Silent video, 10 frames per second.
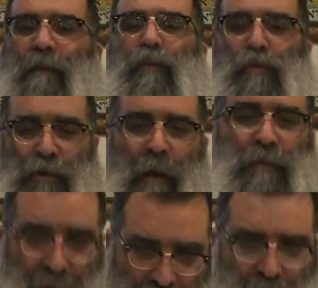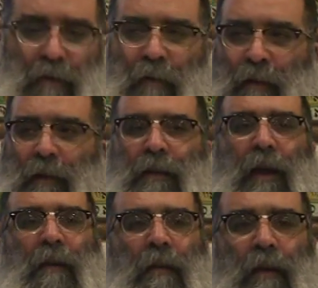I have to jump start you all the
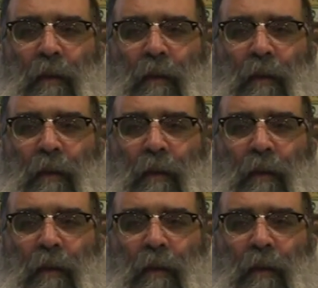time.